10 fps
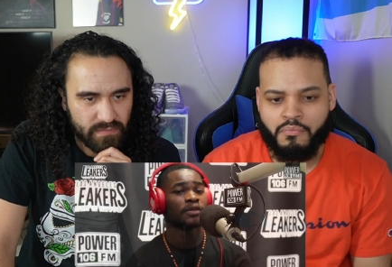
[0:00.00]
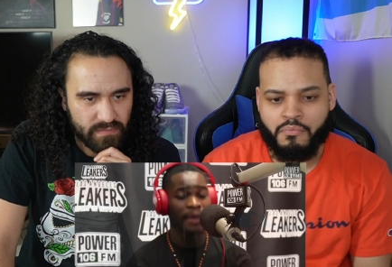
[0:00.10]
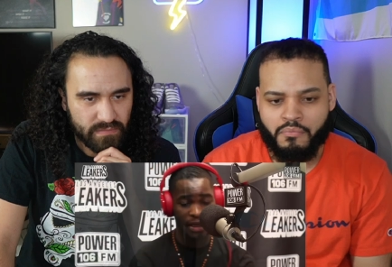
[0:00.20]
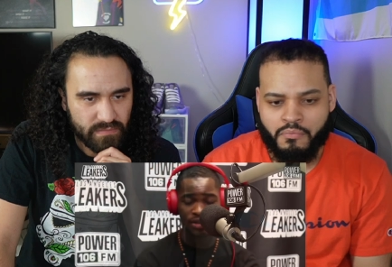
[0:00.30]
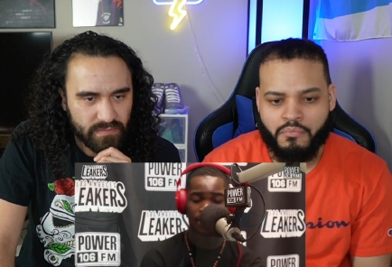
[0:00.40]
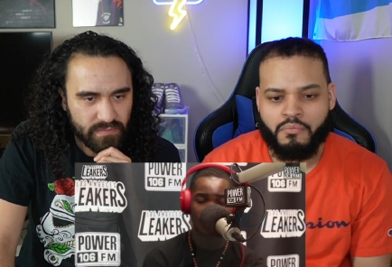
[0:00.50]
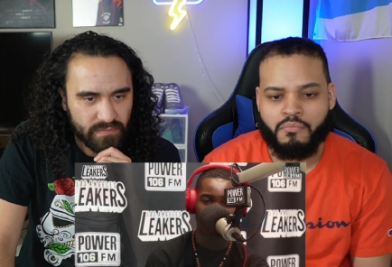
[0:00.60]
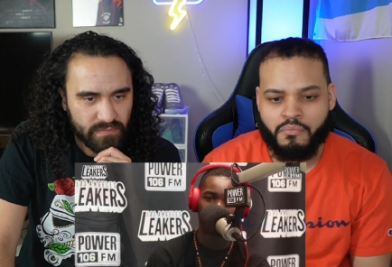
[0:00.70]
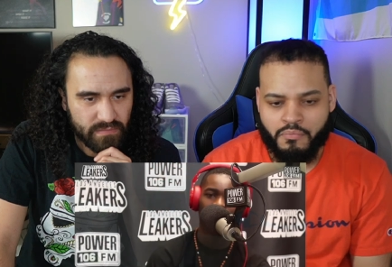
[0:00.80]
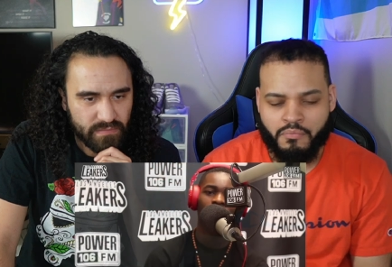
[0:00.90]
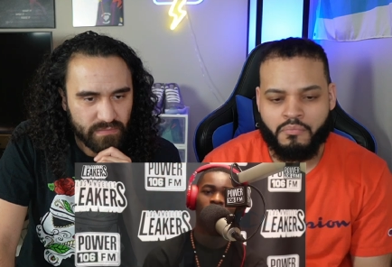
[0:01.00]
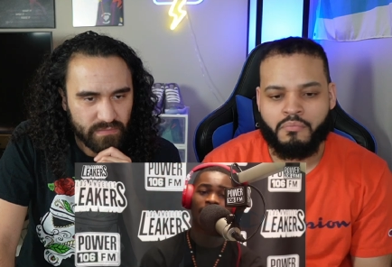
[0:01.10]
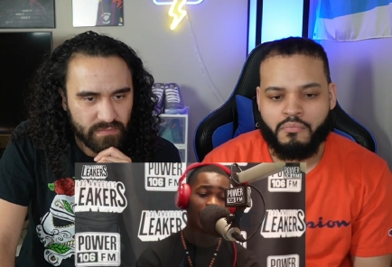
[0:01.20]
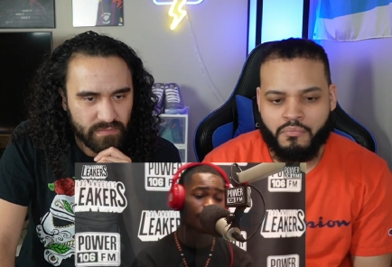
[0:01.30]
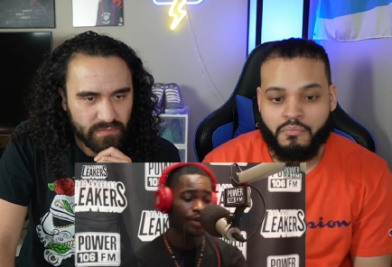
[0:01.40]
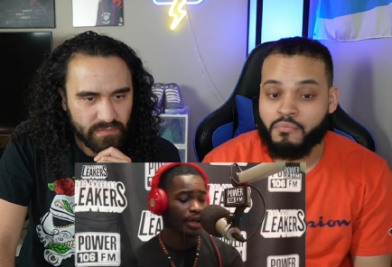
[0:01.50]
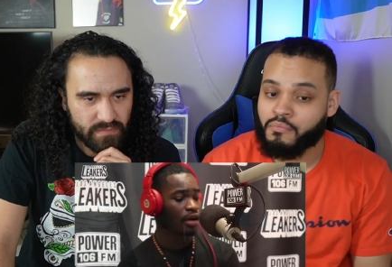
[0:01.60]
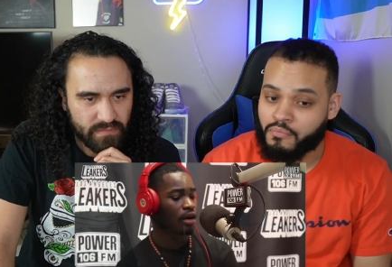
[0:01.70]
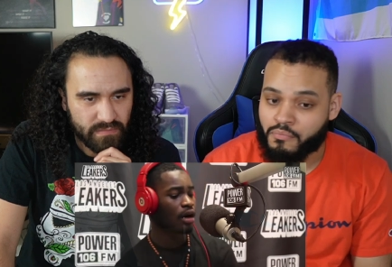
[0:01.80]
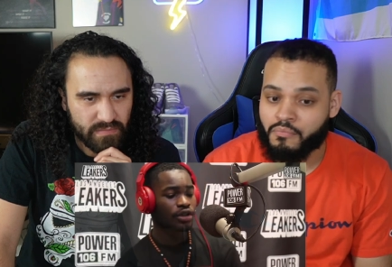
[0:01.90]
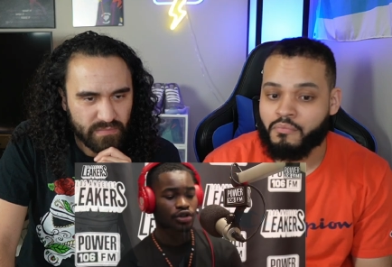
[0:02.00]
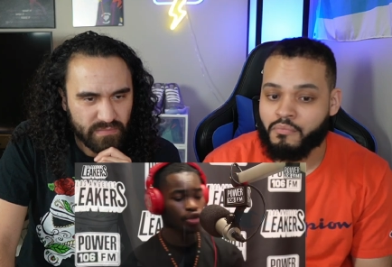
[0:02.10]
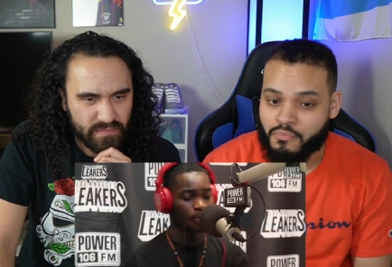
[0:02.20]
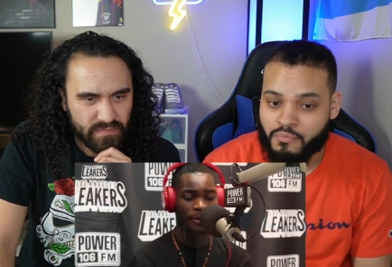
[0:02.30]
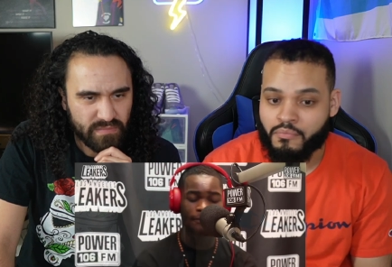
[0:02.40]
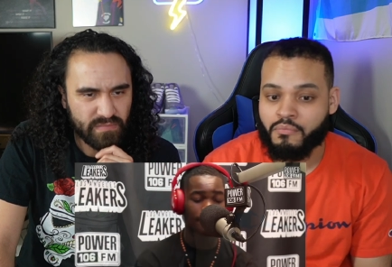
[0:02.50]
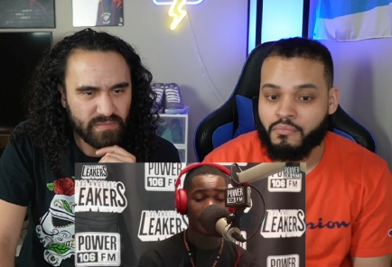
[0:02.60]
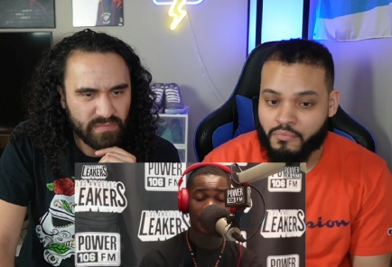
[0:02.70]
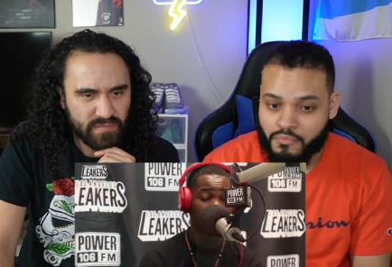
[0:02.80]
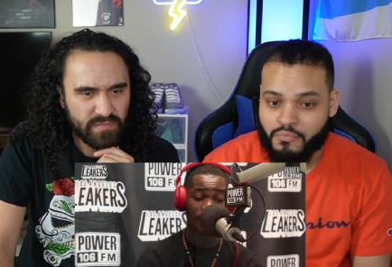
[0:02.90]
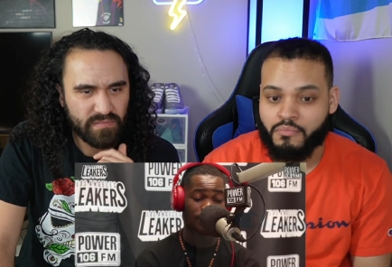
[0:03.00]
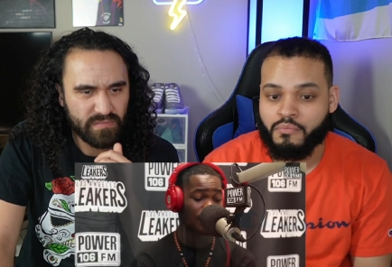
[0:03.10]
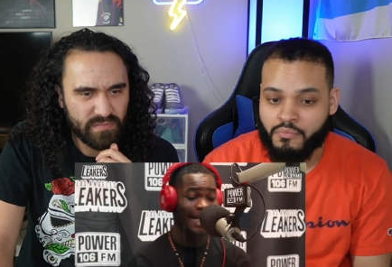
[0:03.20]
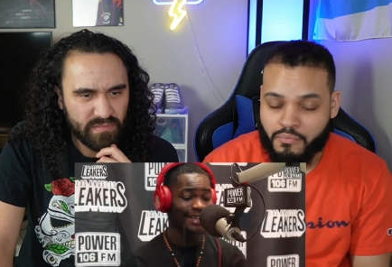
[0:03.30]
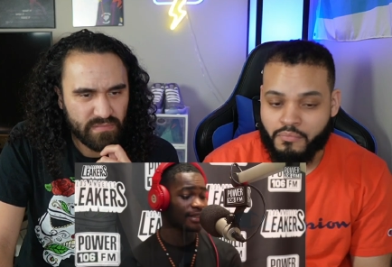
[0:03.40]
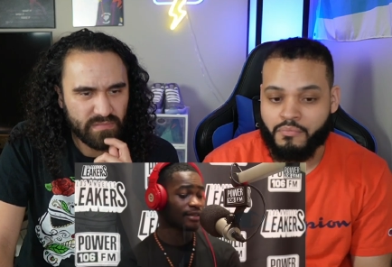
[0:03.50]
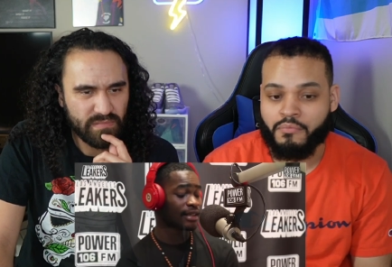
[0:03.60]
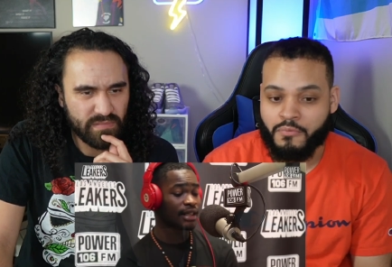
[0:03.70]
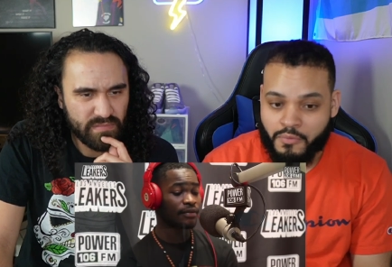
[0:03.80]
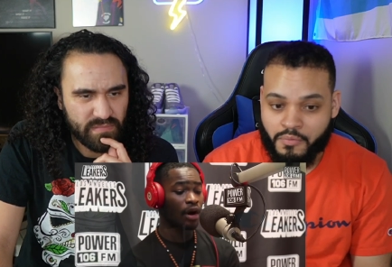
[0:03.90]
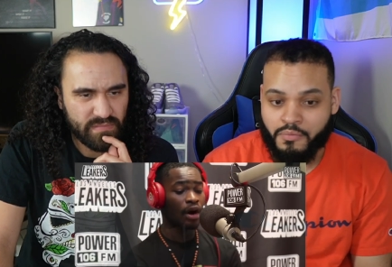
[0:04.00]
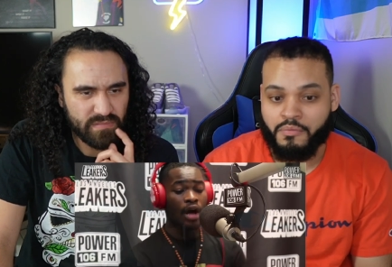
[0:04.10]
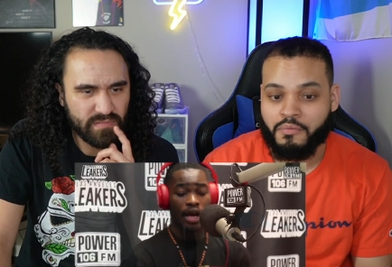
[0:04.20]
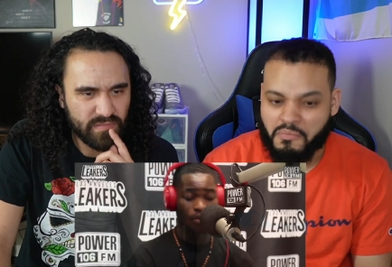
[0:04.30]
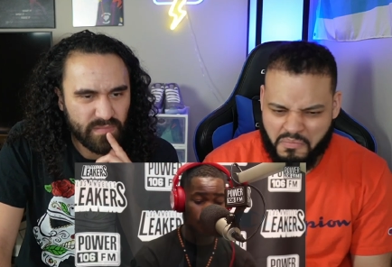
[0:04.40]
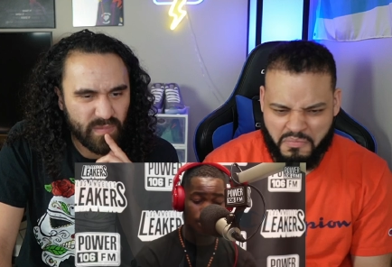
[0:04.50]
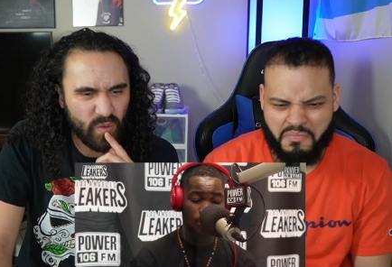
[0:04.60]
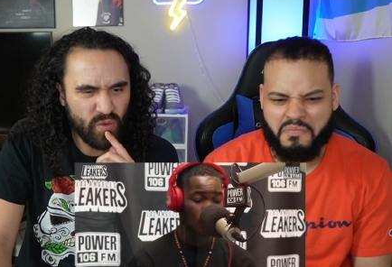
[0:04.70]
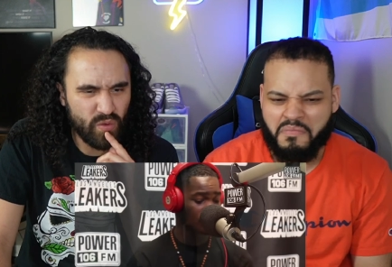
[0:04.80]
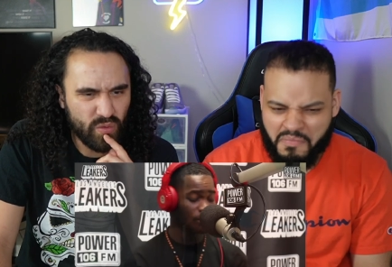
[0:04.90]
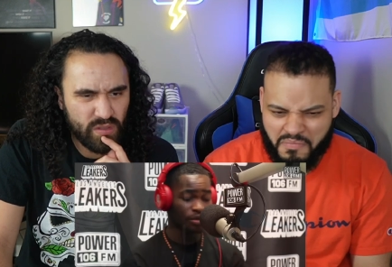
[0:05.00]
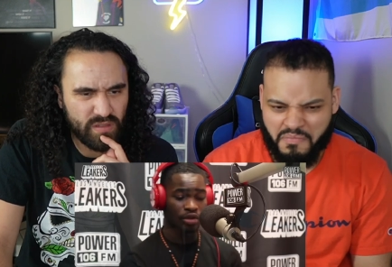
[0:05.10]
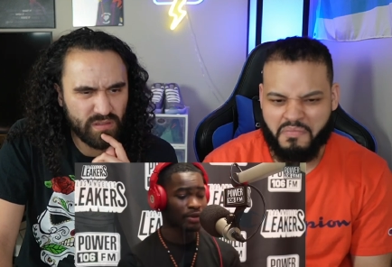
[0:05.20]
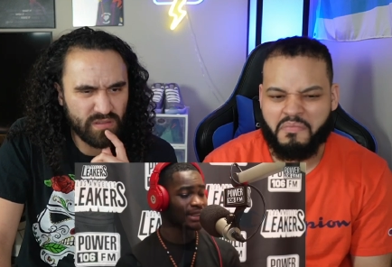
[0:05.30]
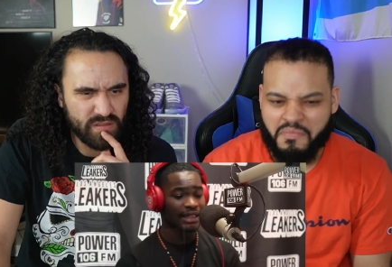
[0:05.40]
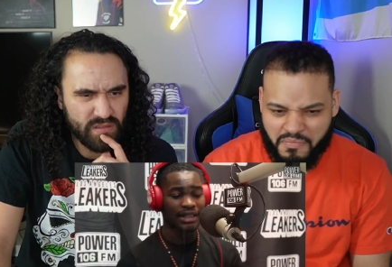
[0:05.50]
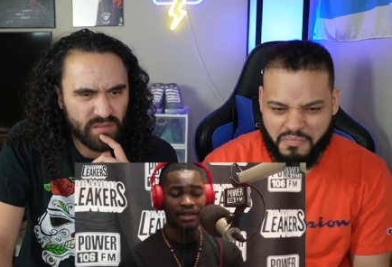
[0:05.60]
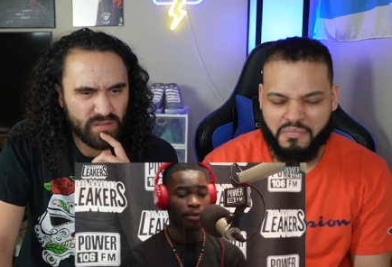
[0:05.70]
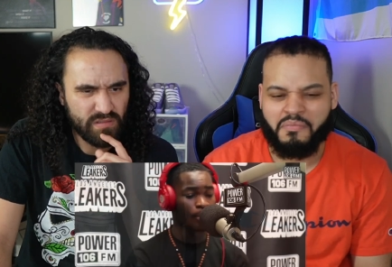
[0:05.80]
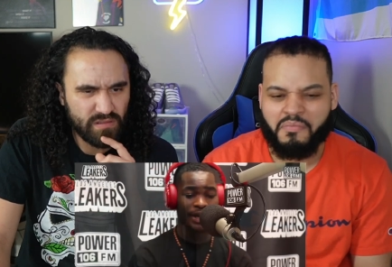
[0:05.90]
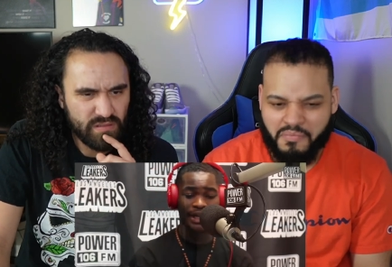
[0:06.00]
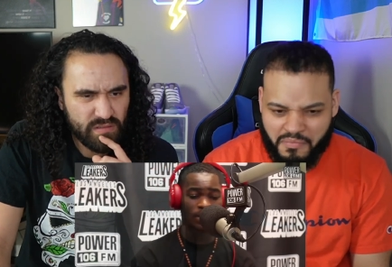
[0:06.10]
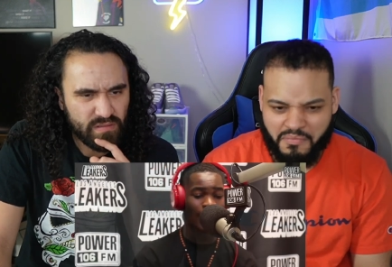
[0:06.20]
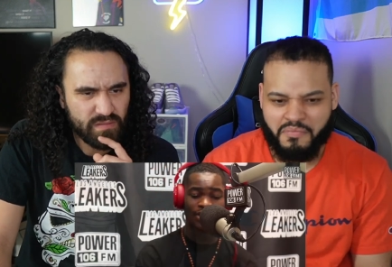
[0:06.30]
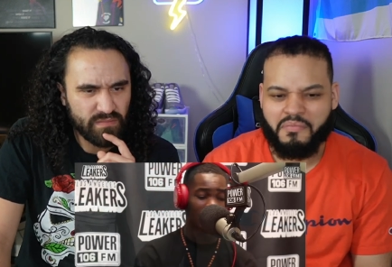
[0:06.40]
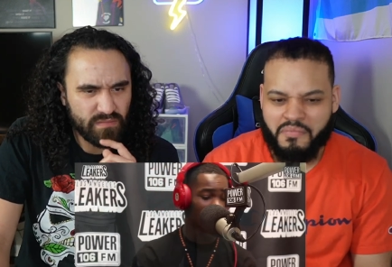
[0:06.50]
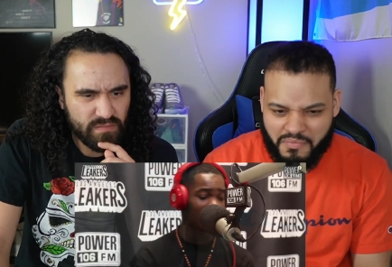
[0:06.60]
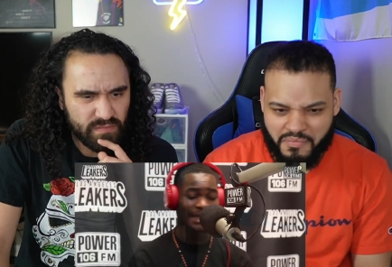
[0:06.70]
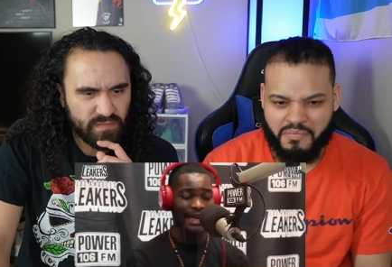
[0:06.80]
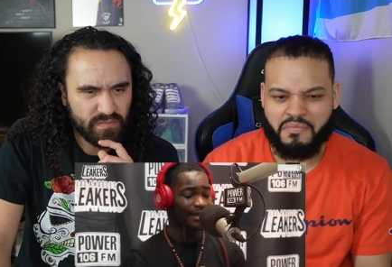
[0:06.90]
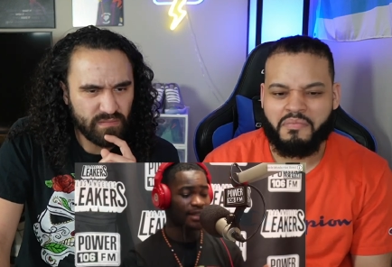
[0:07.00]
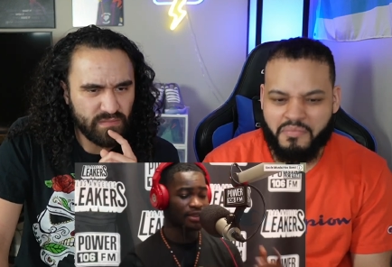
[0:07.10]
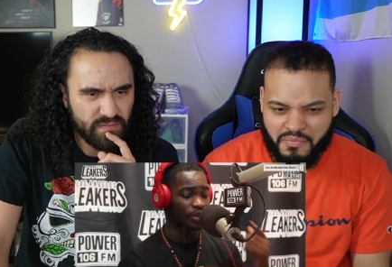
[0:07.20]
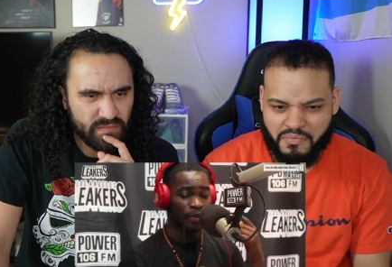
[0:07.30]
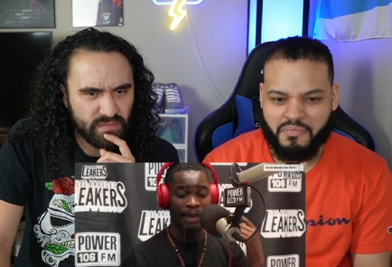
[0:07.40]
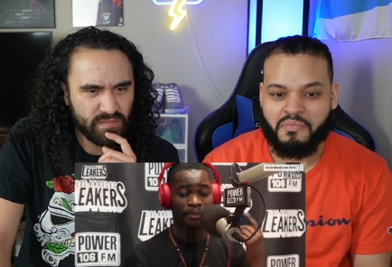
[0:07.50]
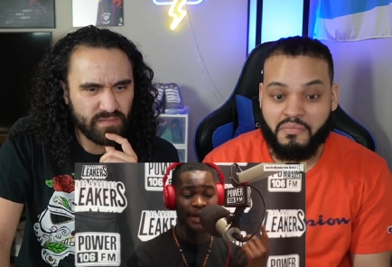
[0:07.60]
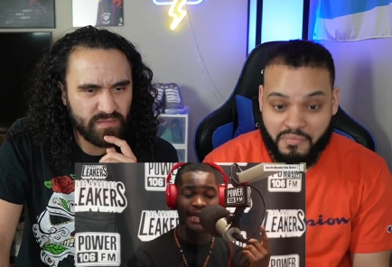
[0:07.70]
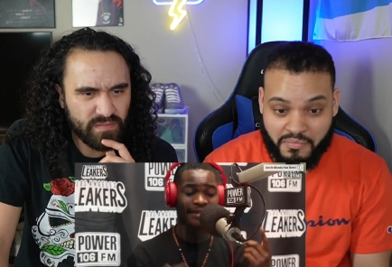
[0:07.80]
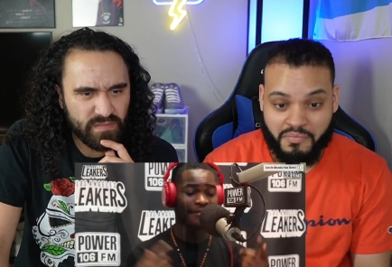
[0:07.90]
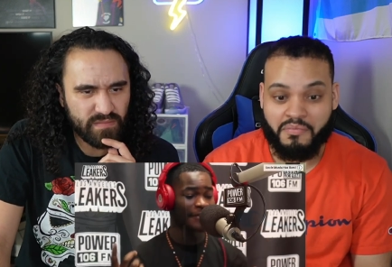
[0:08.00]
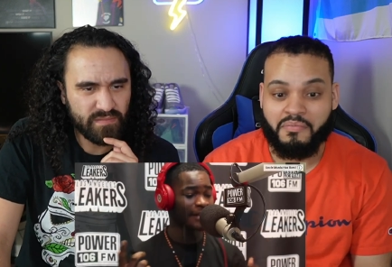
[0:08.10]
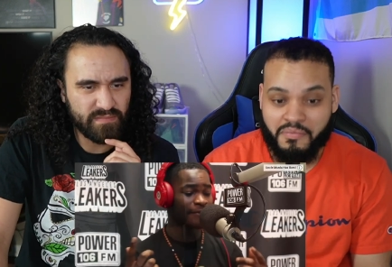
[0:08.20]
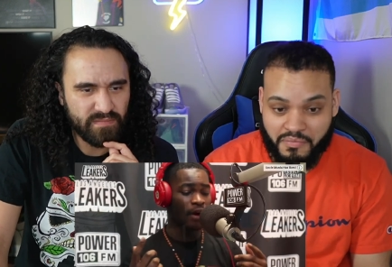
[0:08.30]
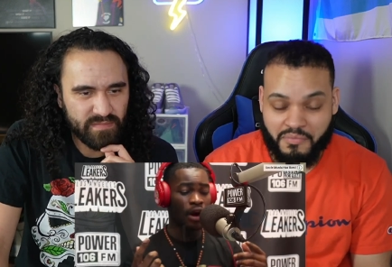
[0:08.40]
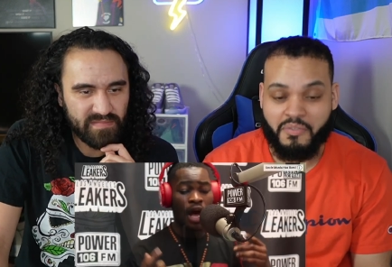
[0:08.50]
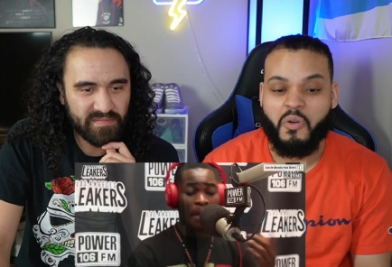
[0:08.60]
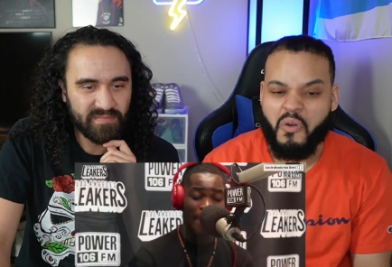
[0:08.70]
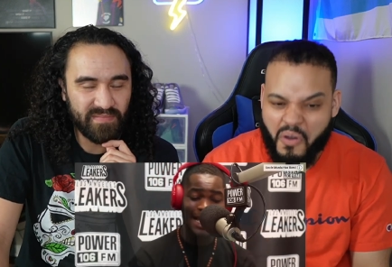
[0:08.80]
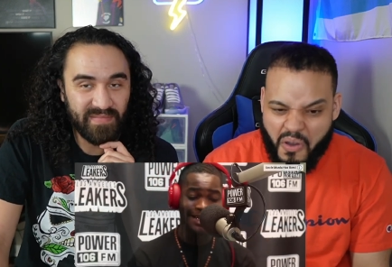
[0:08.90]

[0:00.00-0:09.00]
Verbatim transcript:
Speaker 1: Spanish girl, Valeria, super freaky, but she acting diva. And all she wants to do is tease a boy, that's why she give me neck kisses when I'm playing FIFA.